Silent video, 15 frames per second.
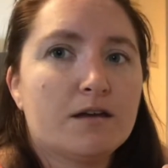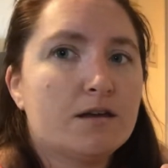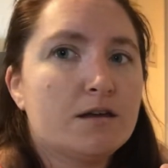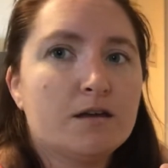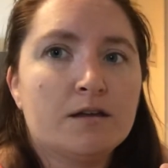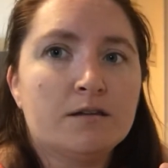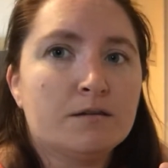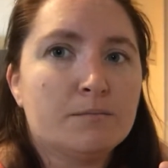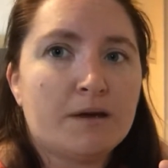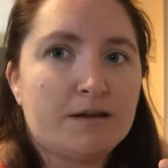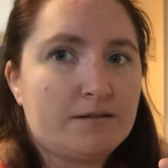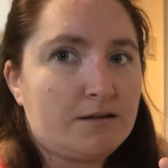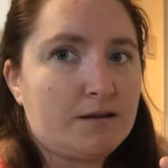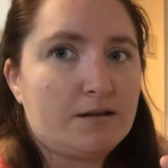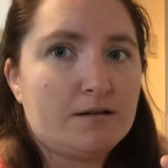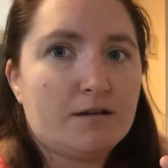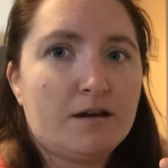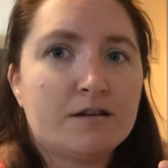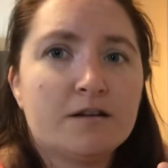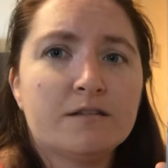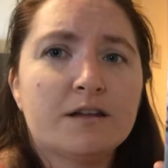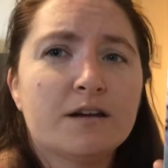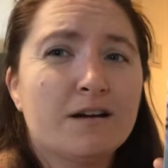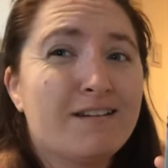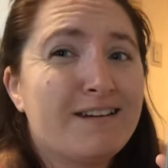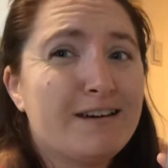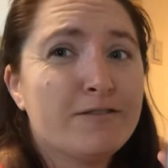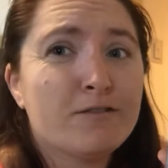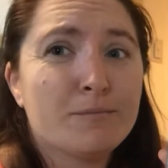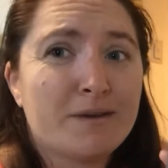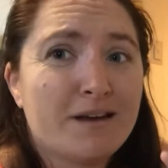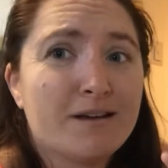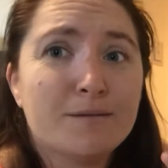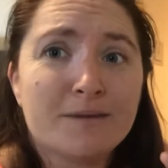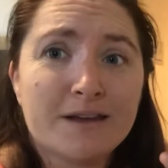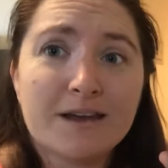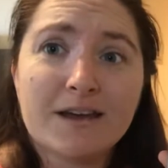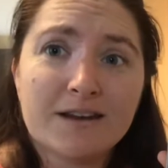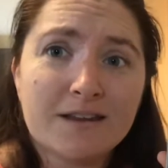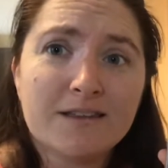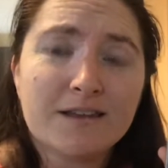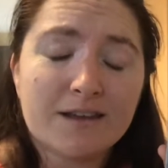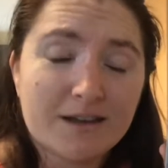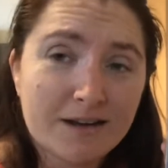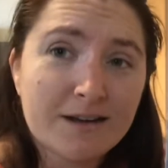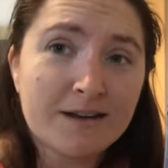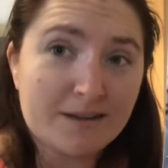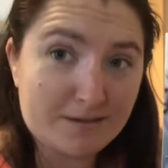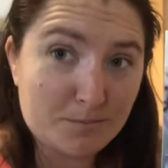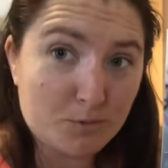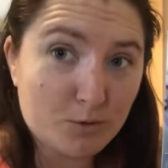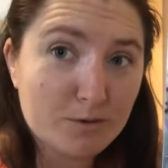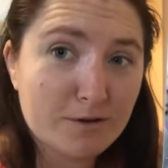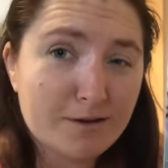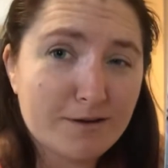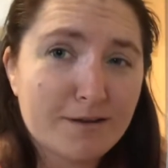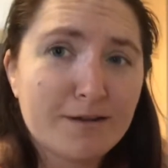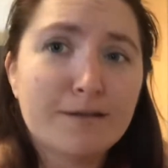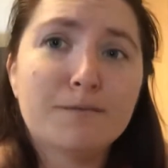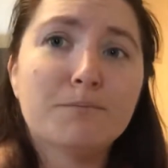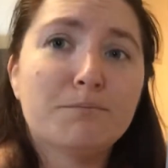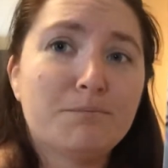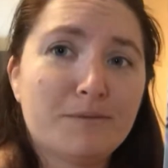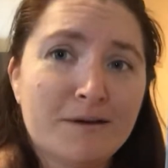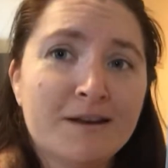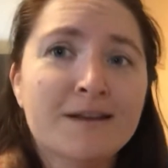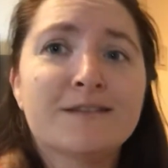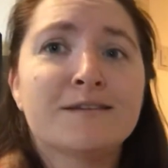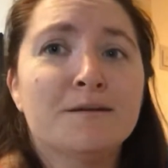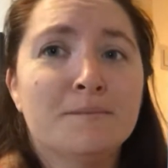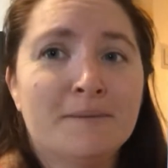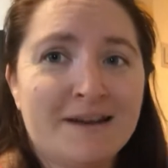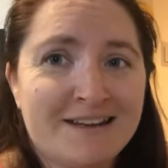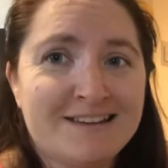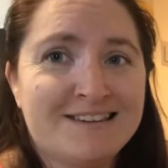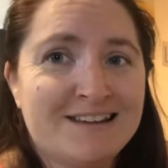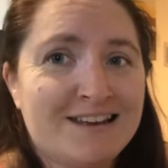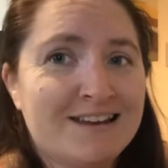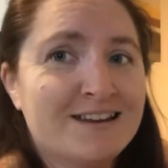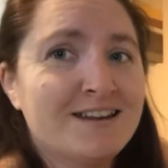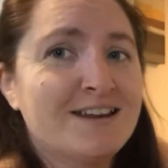is amazing. I don't think I'll ever be able to make anything in this book, but it's amazing.